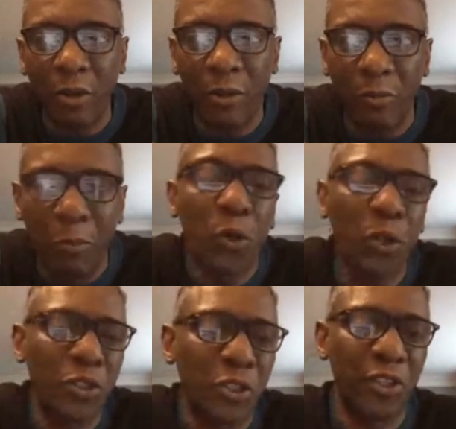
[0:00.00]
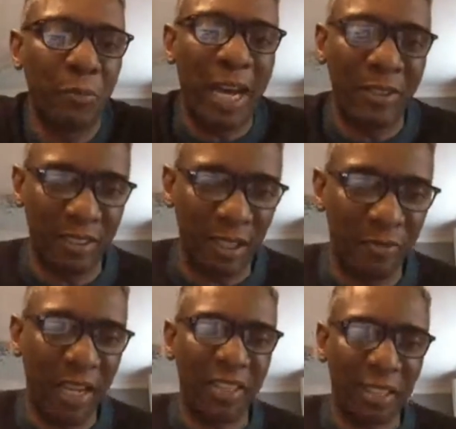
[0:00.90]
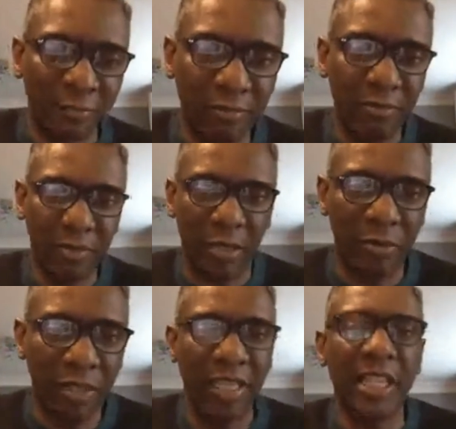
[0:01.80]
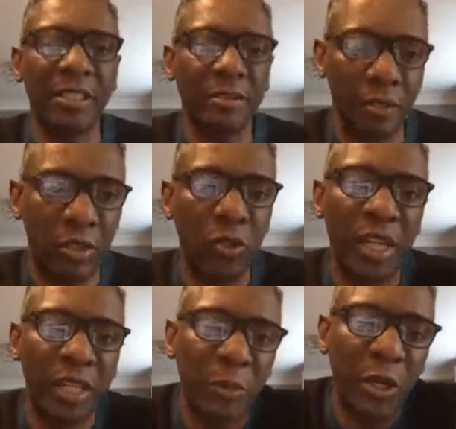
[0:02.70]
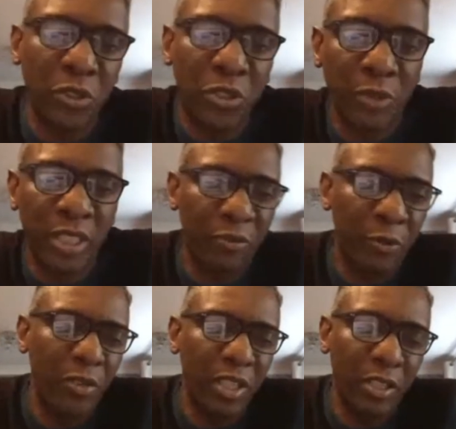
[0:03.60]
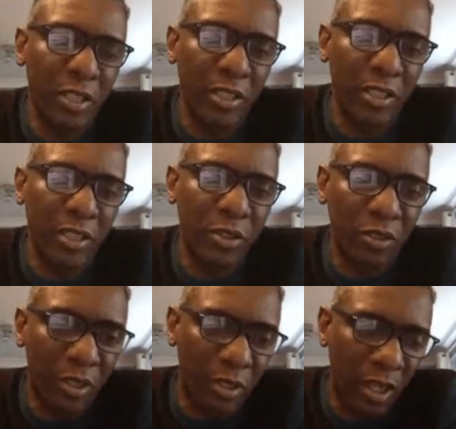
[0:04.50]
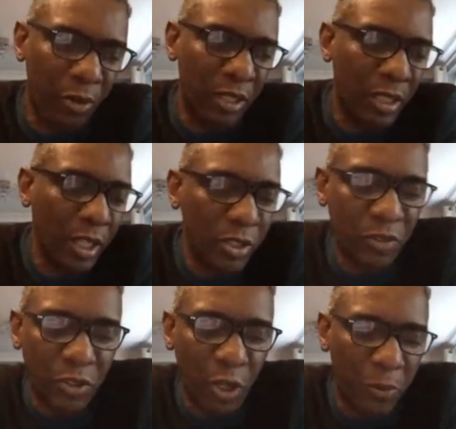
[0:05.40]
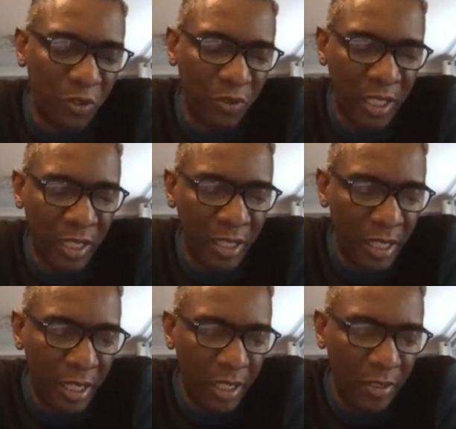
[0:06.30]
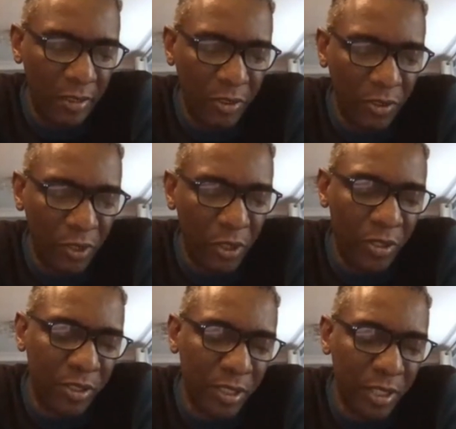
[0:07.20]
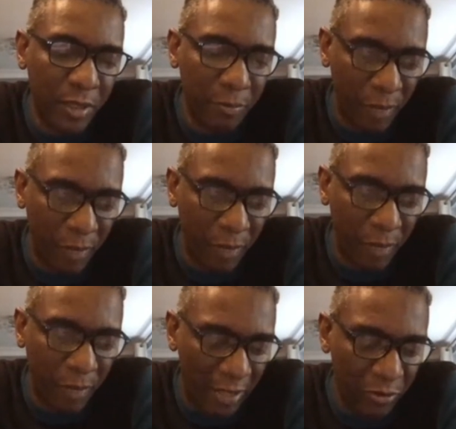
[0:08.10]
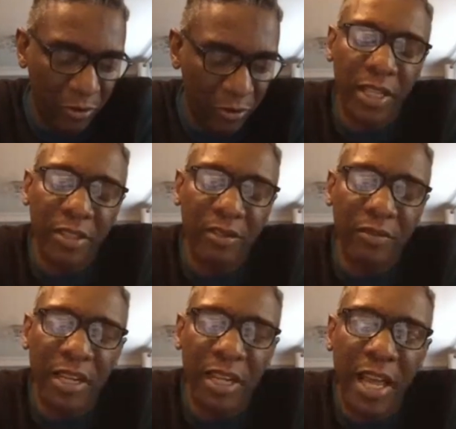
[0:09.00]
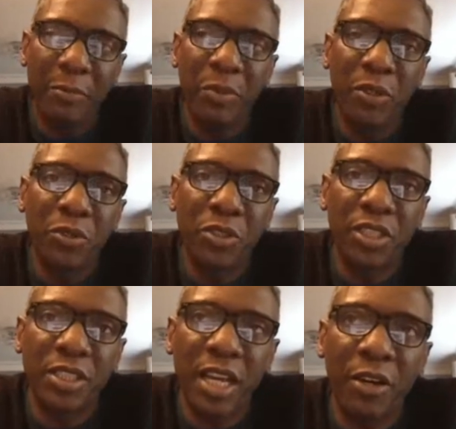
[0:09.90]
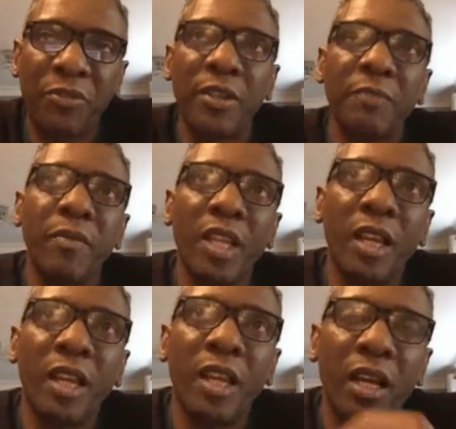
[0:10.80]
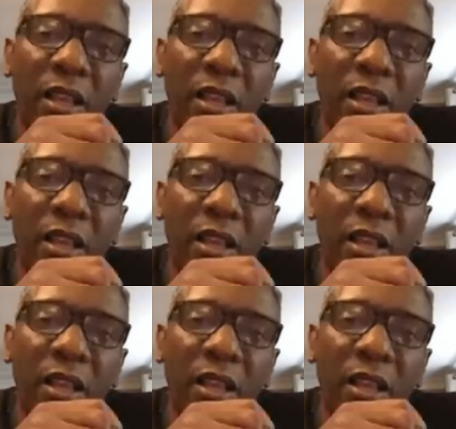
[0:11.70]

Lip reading: we're more concerned about it affecting, you know, the human exposure to it. So if we look at it at the lower sort of troposphere and a sort of Earth boundary layer, then air pollution itself,